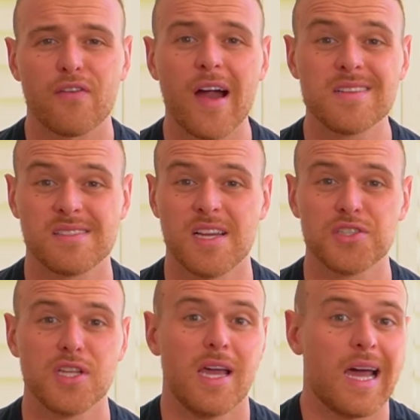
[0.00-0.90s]
fryer is
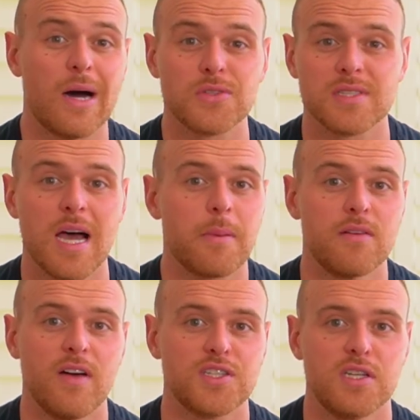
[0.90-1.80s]
essentially a countertop
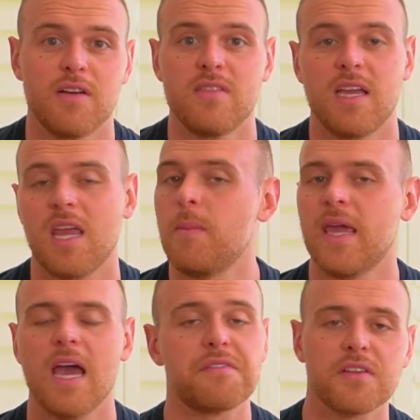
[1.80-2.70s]
convection oven that can
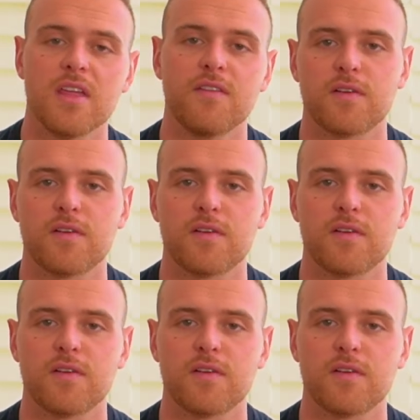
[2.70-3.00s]
make everything